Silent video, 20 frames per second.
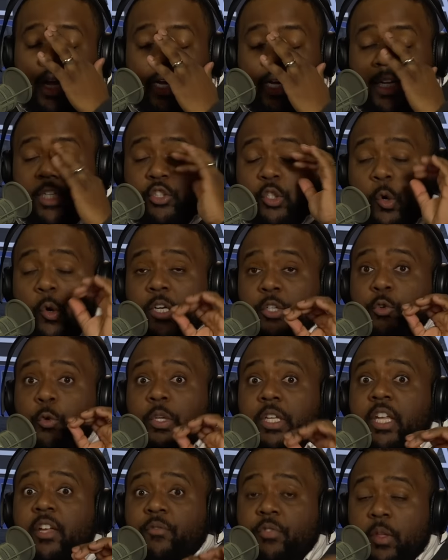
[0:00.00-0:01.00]
is going to
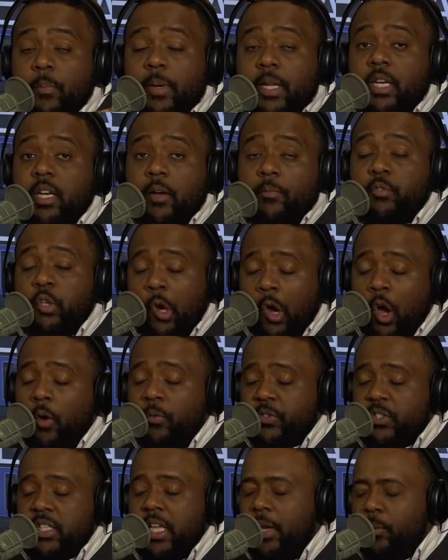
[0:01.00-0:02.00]
give them enough to
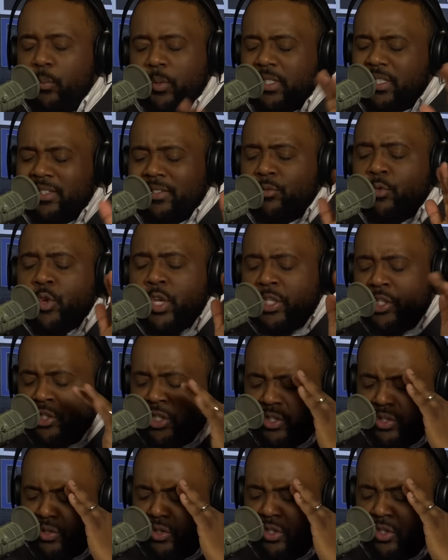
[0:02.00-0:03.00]
offset, which it
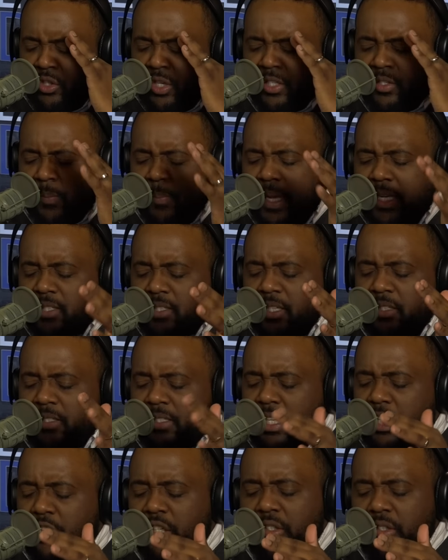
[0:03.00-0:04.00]
just doesn't make sense
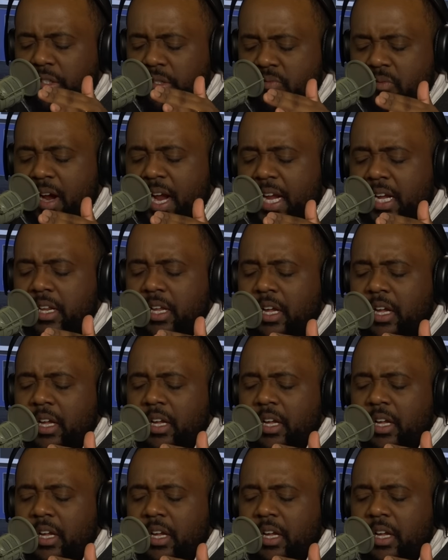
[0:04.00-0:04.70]
that it could, right?